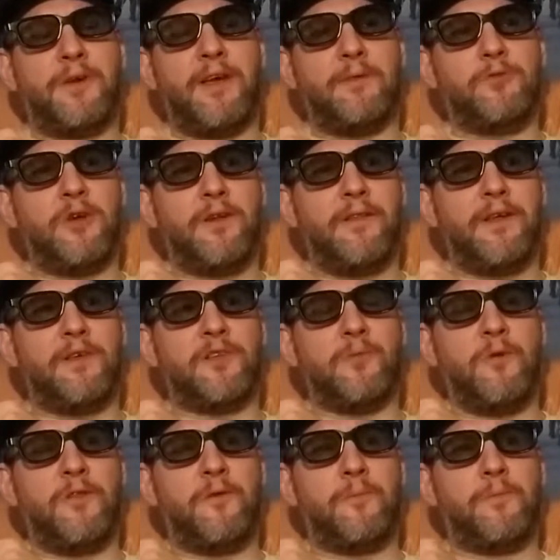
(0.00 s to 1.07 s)
I'm trying to think of
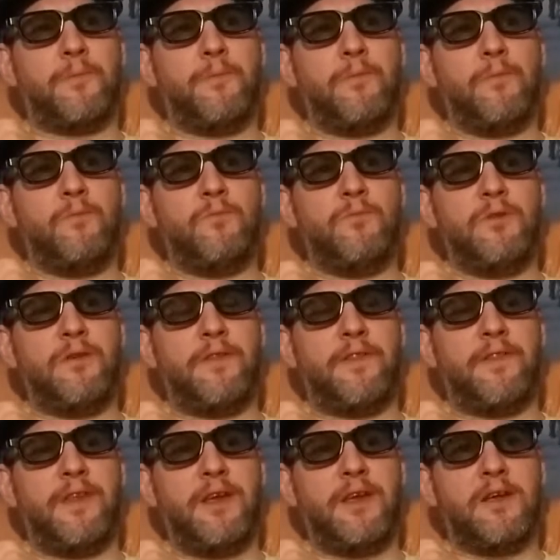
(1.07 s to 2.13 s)
some other
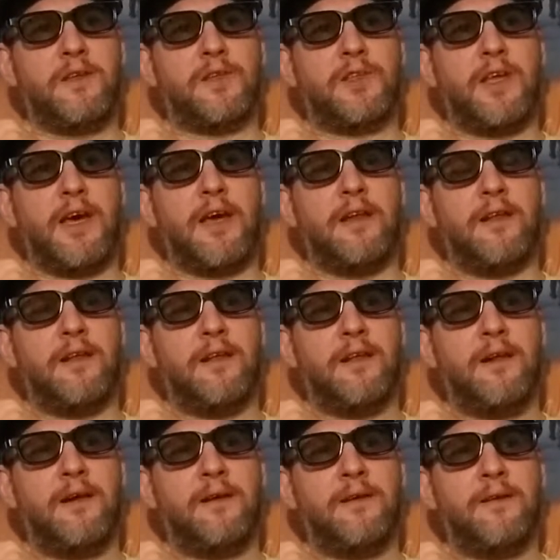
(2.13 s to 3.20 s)
things that
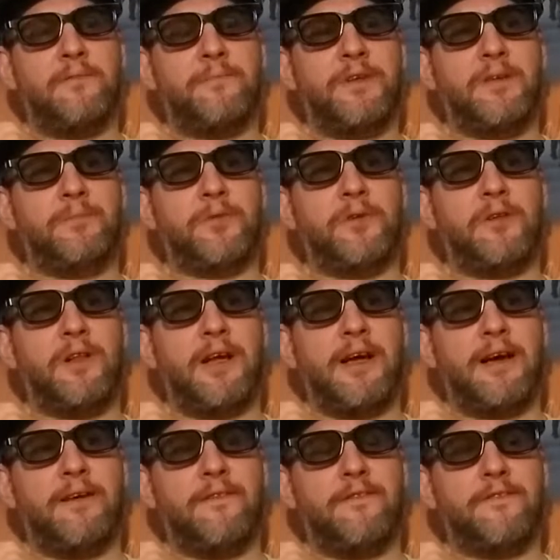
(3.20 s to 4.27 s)
people
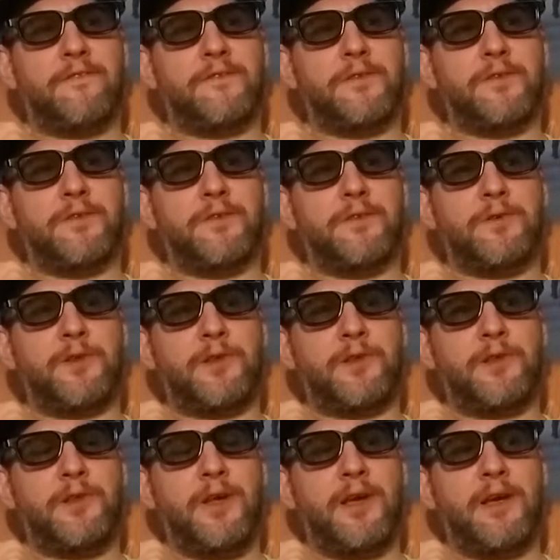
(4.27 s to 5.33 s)
have
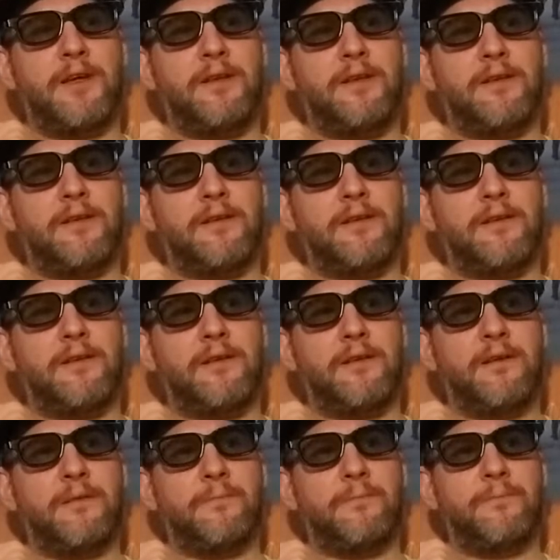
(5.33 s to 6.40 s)
said.
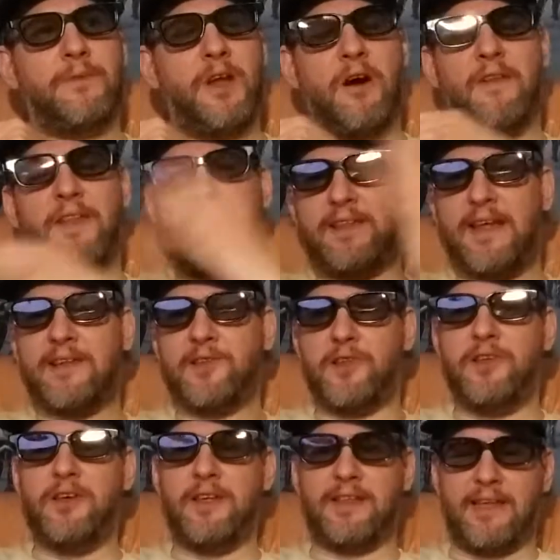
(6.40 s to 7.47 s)
No, that's
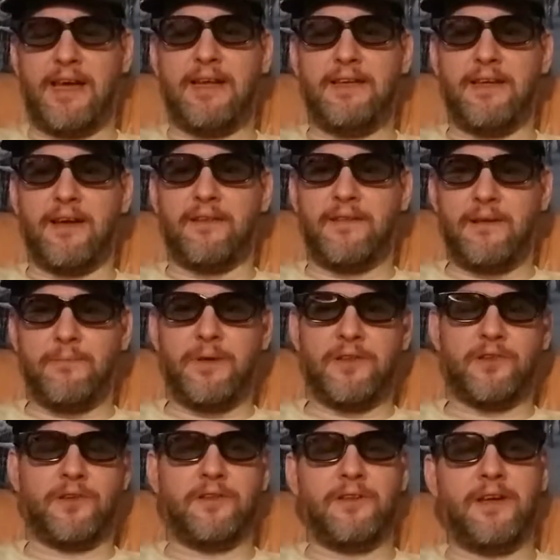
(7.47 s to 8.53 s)
you get the idea. That
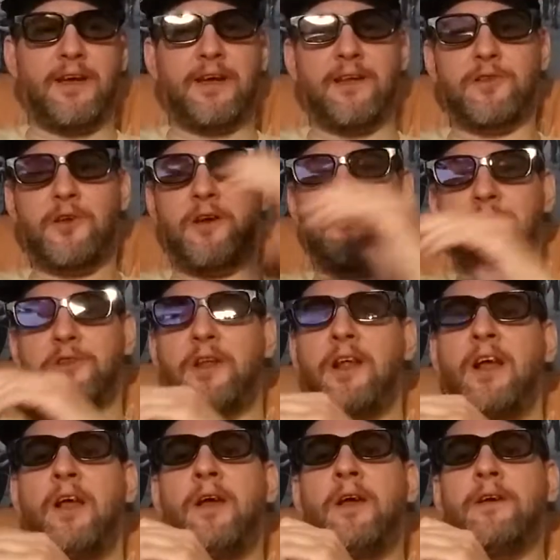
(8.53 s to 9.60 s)
basically, I guess, covers it.
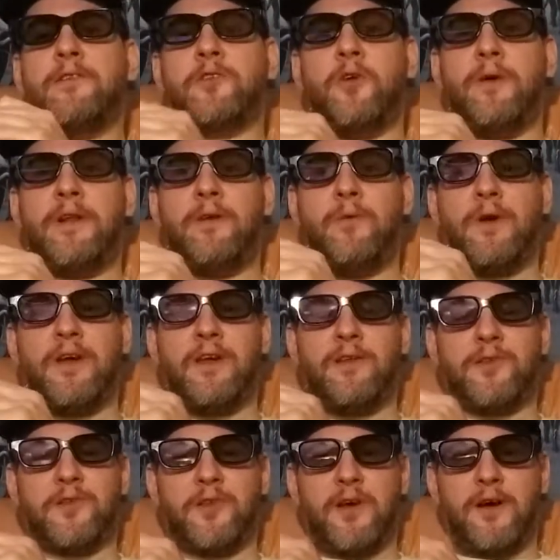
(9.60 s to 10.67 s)
So,
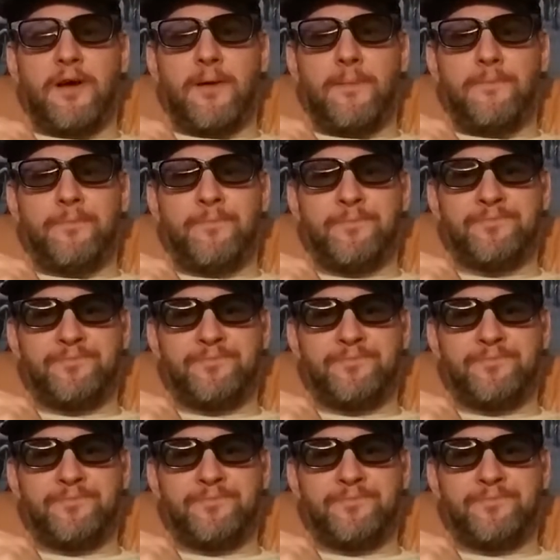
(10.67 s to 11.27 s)
anyways, the